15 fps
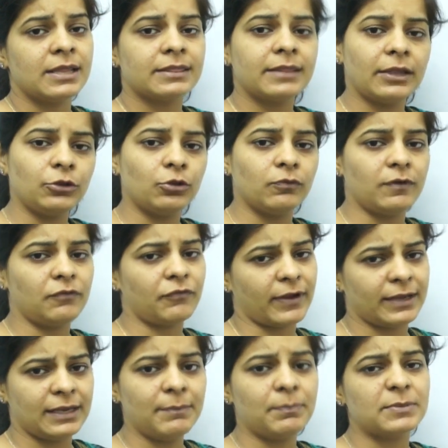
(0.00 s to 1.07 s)
Then you will
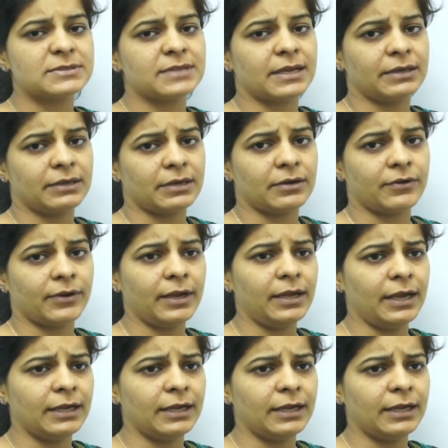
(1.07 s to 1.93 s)
finally present it, right?